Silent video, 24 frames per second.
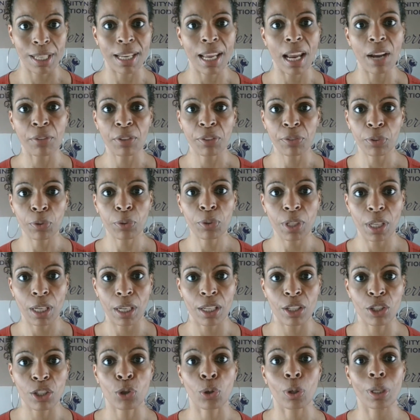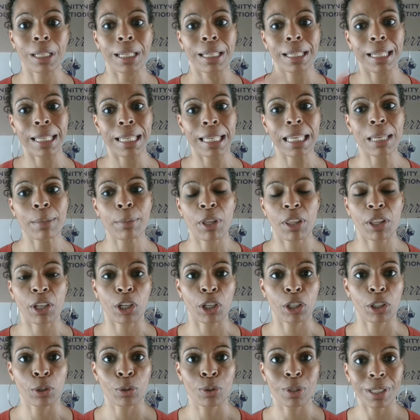And every few days, you're going to get an email that
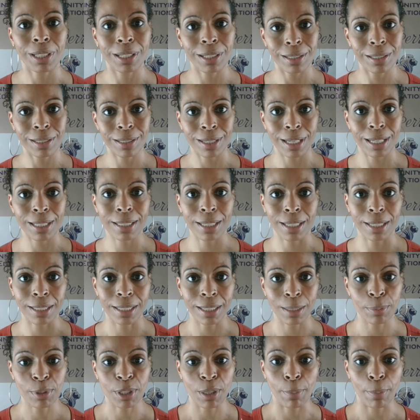includes insights and tips